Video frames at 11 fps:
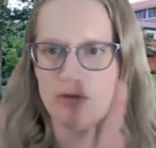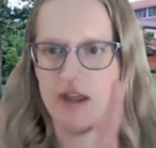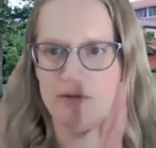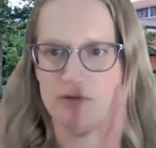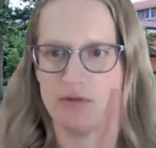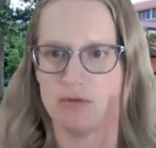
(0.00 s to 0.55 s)

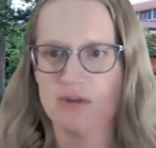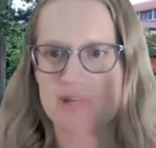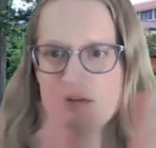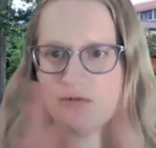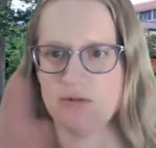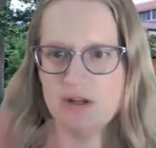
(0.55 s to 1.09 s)
kind of three
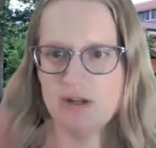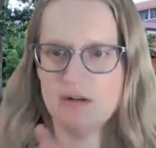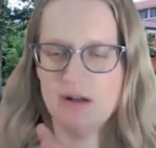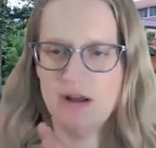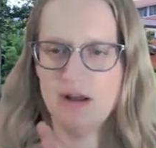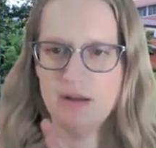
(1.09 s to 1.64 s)
different
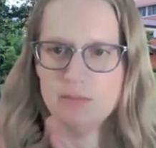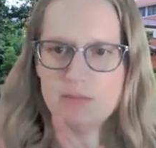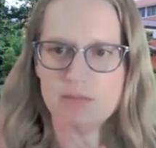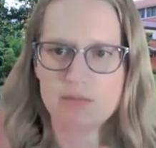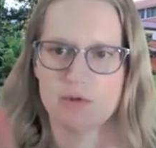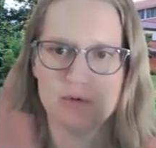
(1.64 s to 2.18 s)

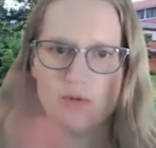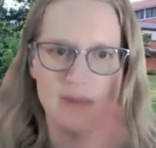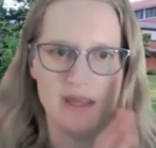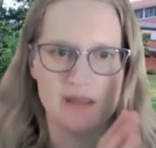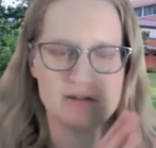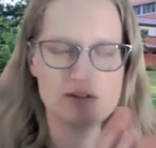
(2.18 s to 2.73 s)

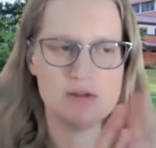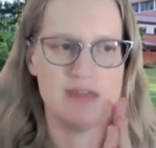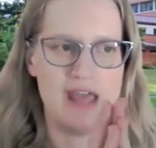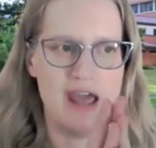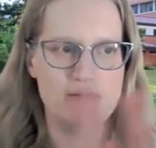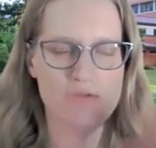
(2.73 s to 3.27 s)
groupings. So we
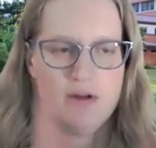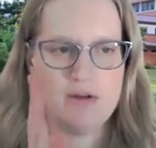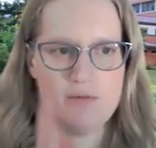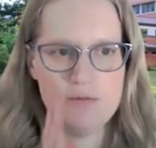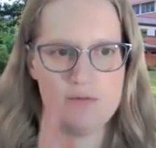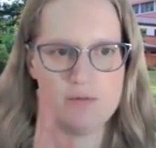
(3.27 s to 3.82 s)
have,
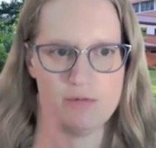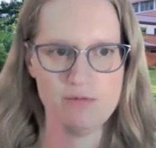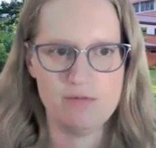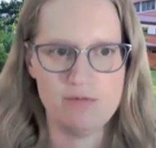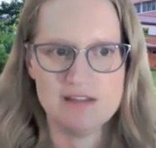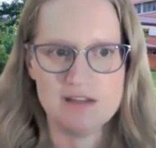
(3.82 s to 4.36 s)
for
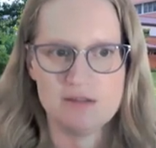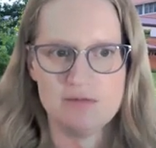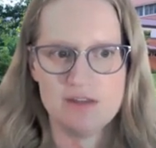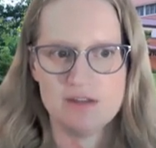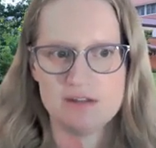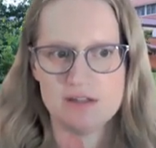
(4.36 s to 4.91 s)
rising
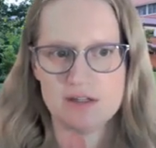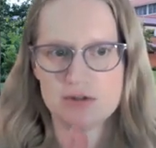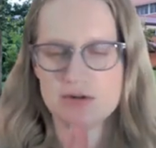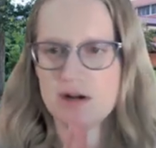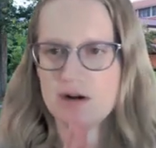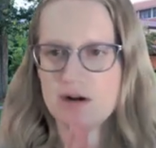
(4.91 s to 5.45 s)
5th and 6th
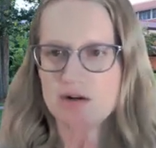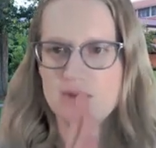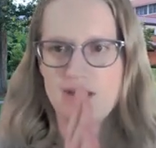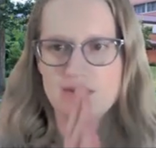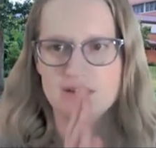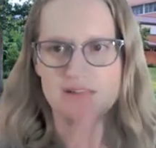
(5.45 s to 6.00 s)
graders, we
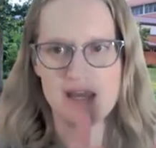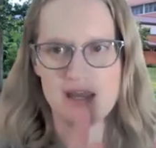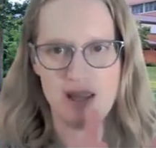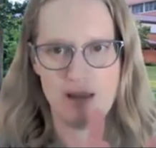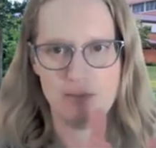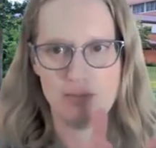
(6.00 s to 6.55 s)
have a day
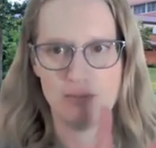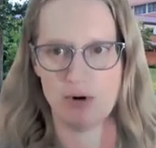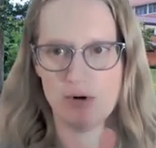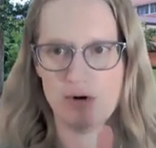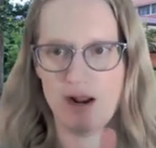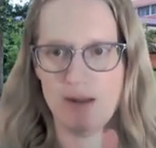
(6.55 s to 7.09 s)
camp
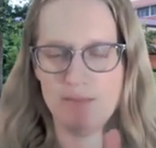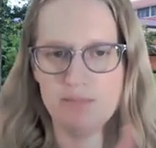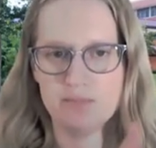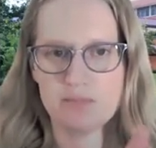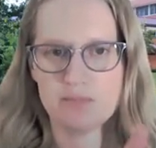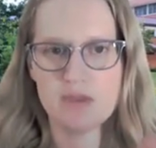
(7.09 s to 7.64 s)
program.
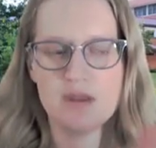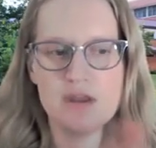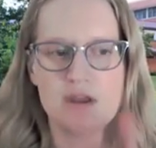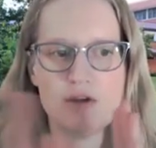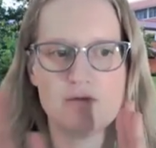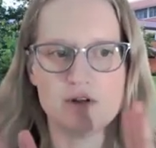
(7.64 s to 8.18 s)

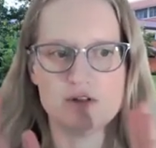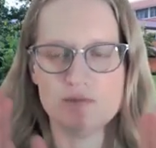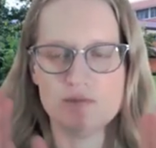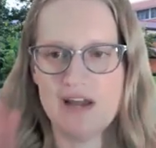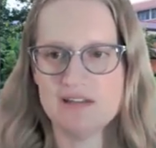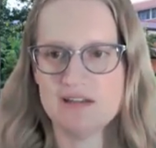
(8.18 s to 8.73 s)
For
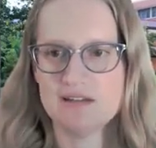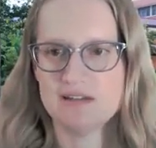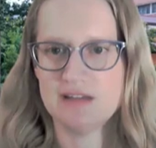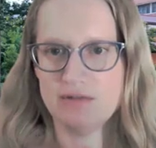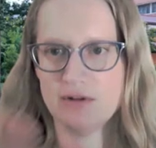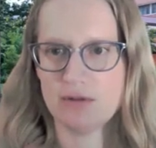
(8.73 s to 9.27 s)
rising
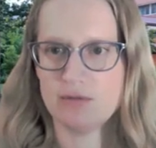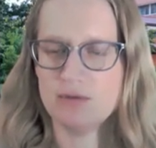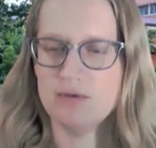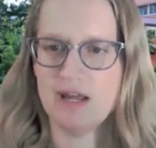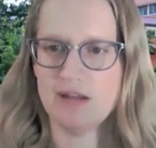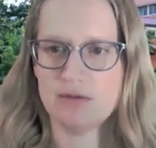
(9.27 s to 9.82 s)
7th through
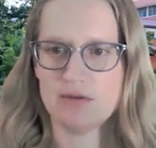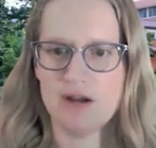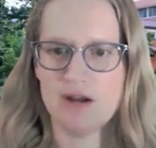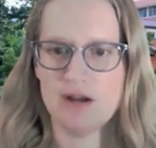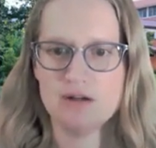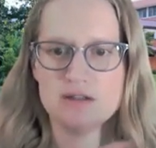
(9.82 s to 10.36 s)
9th
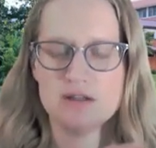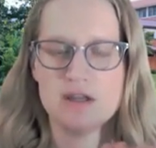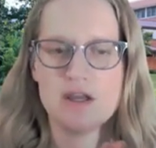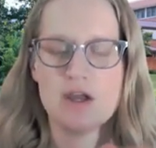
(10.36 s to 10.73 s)
graders,